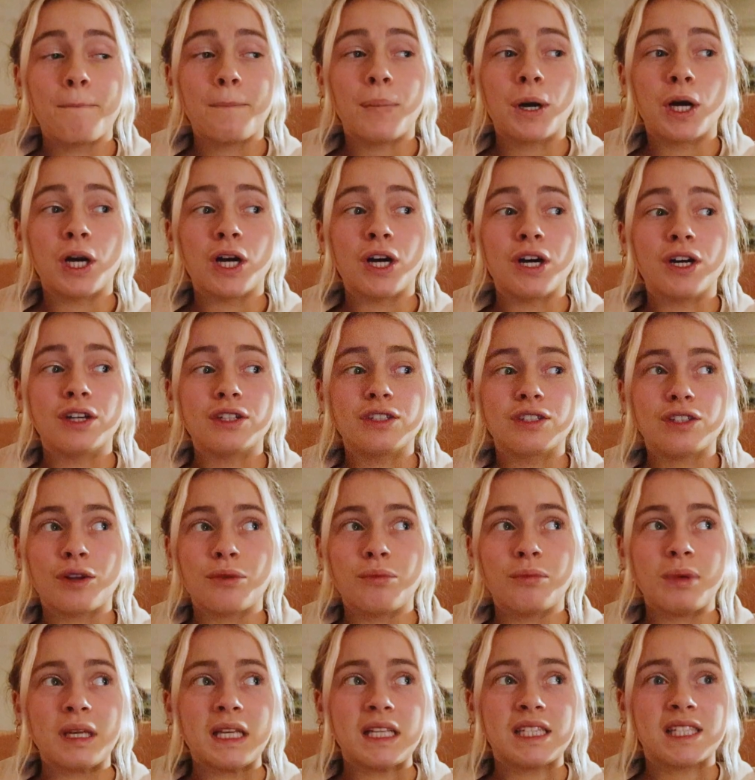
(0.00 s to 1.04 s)
But
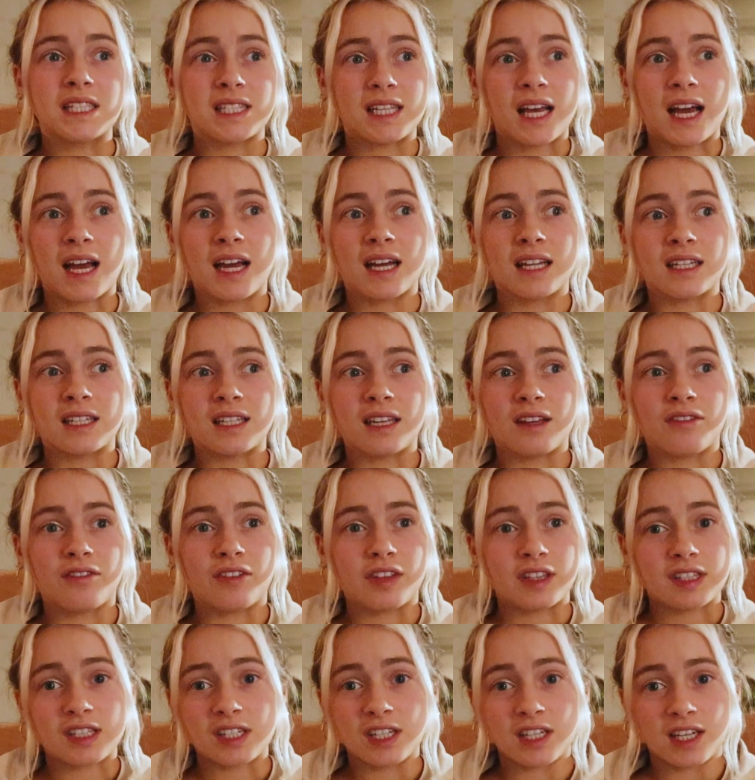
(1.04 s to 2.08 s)
don't be sad
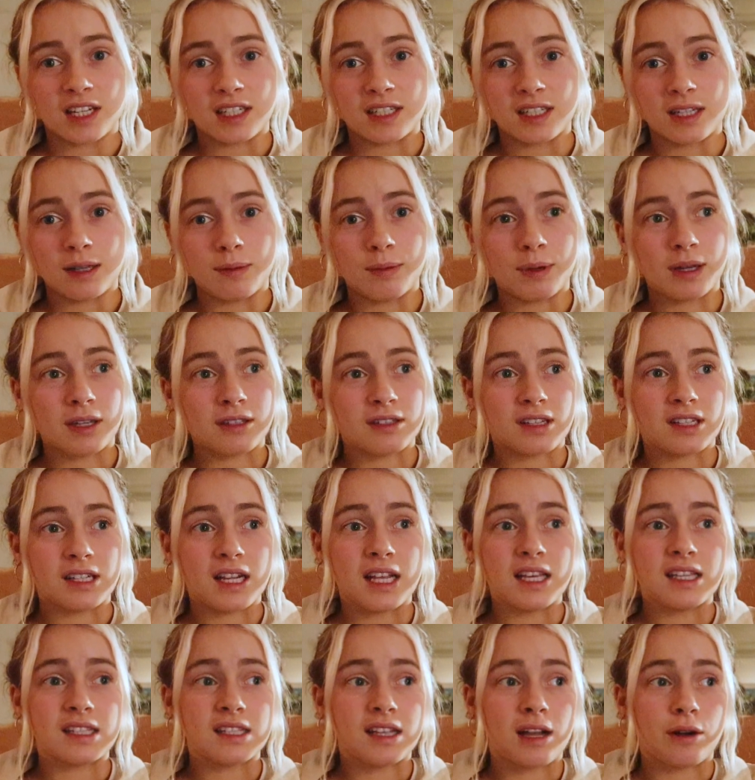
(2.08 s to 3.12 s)
if it's shitty, because
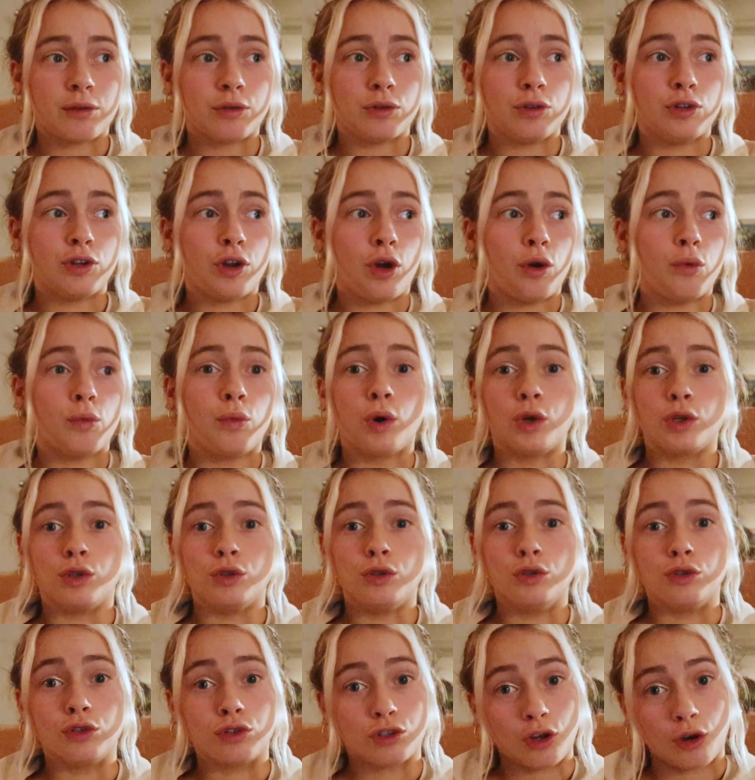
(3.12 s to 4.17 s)
at least now you know
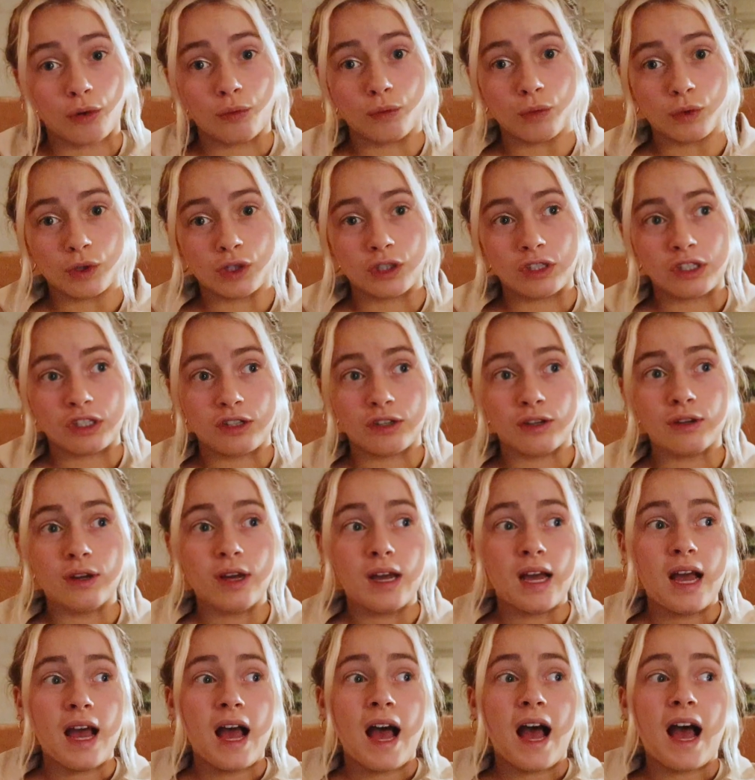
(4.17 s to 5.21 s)
what you don't want to do,
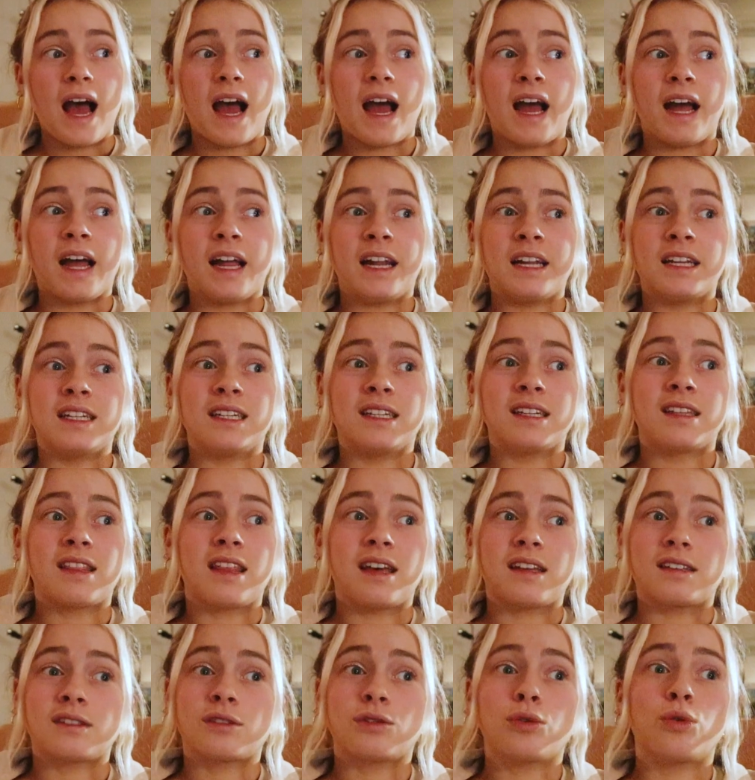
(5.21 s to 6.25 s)
and
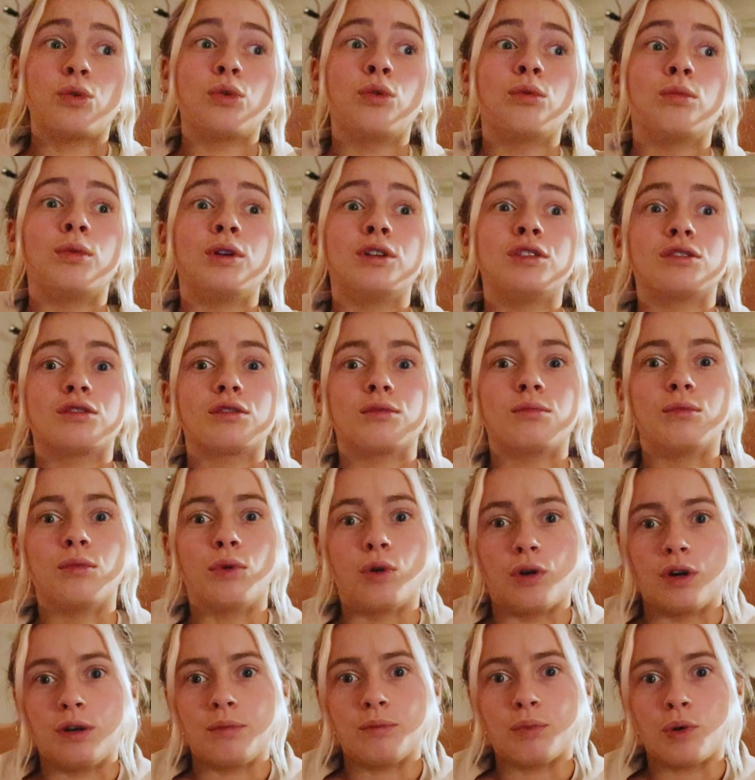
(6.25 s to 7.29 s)
that's almost
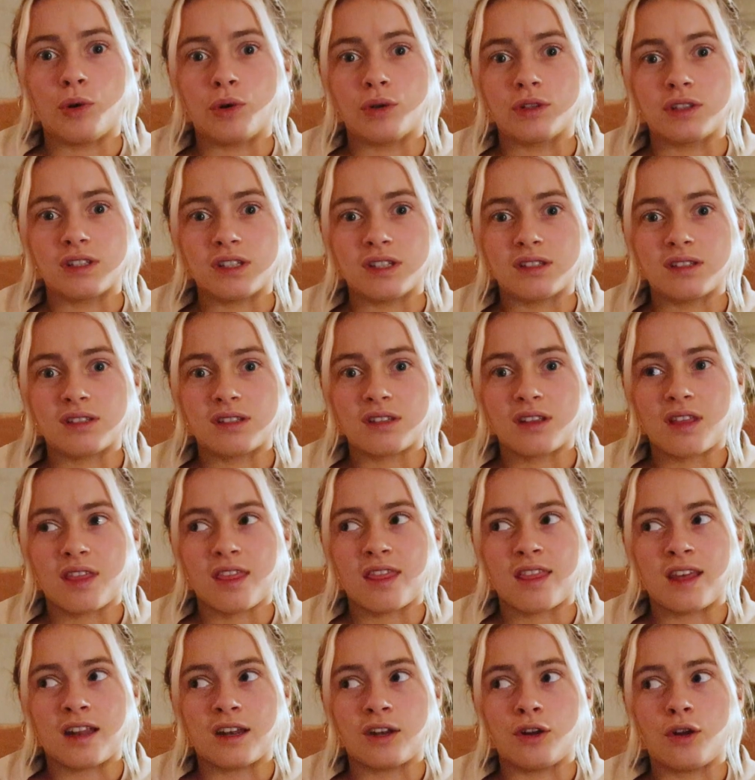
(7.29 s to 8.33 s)
more important
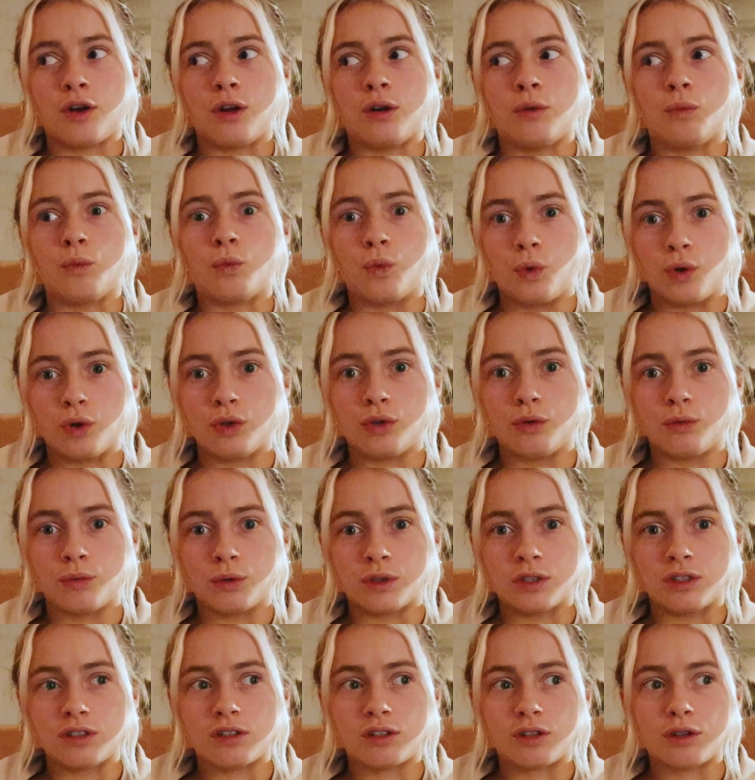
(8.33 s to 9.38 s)
than knowing what you
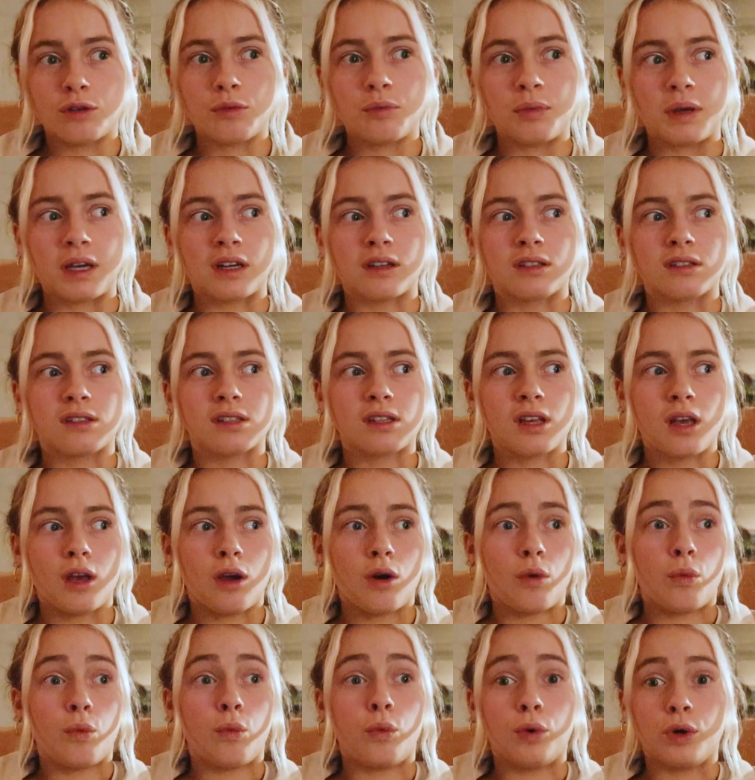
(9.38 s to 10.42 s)
want to do, because
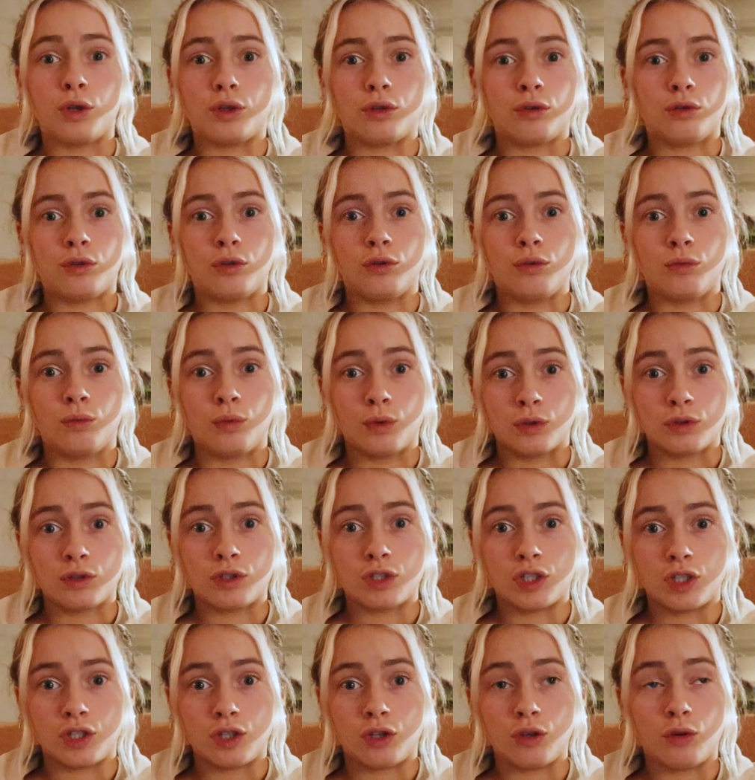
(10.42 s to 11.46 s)
what you want
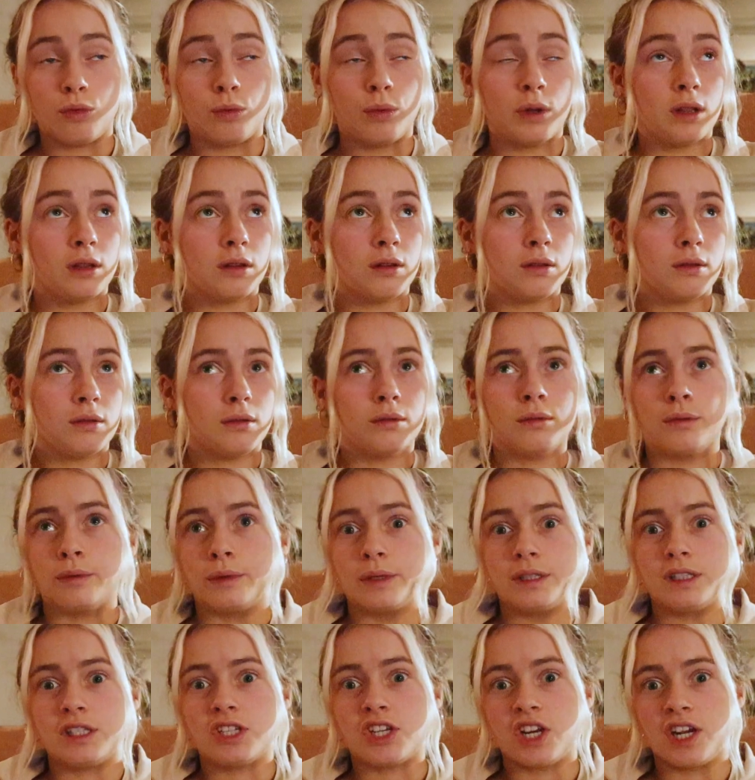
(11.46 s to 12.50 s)
to do will
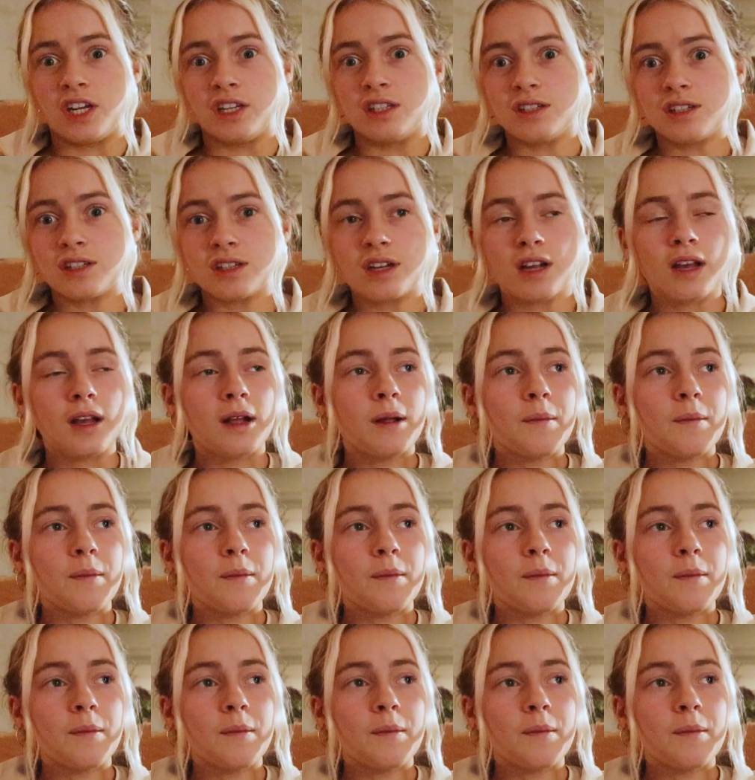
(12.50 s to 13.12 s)
always change.